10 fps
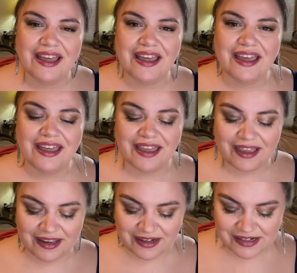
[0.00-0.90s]

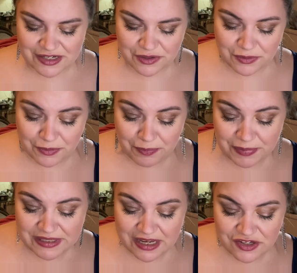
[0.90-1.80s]
and to
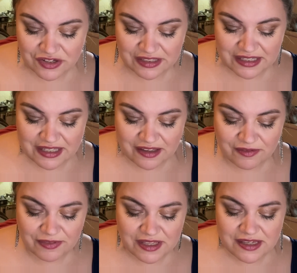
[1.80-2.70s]
potentially
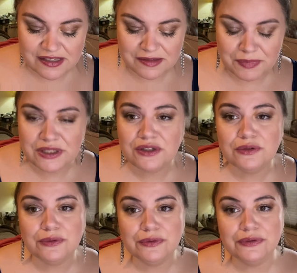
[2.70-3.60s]
give these
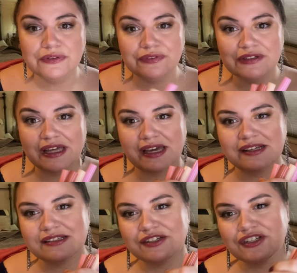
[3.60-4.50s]
beautiful
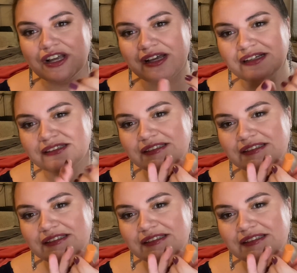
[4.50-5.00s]
guys a shot.